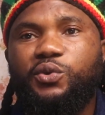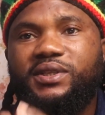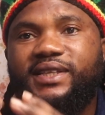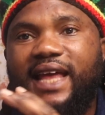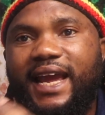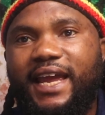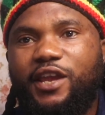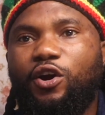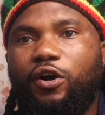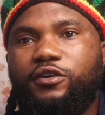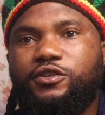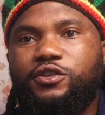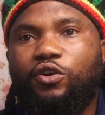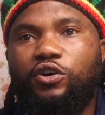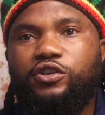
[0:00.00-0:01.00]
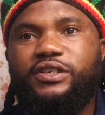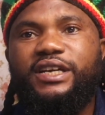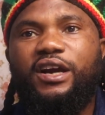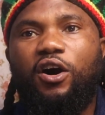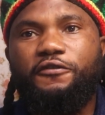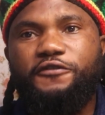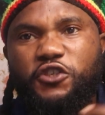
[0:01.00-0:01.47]
to take your
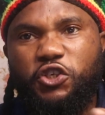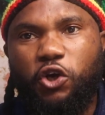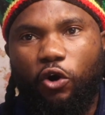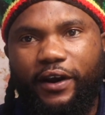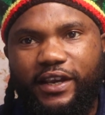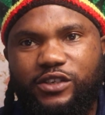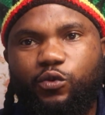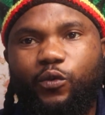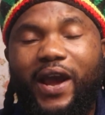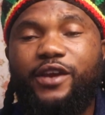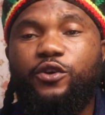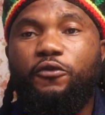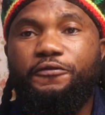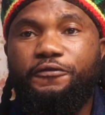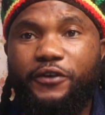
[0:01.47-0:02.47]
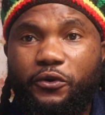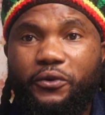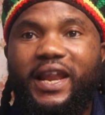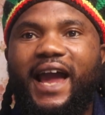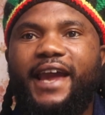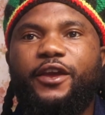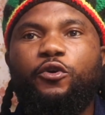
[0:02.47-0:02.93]
country of choice where you feel
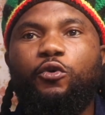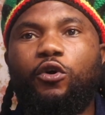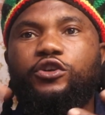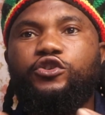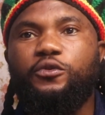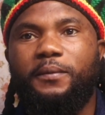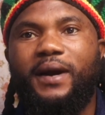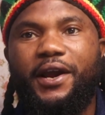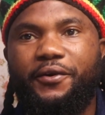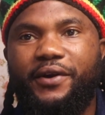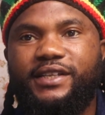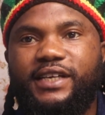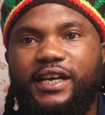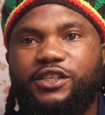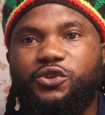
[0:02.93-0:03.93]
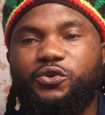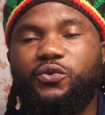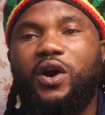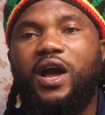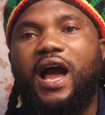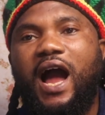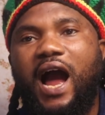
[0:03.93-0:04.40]
like you want to migrate to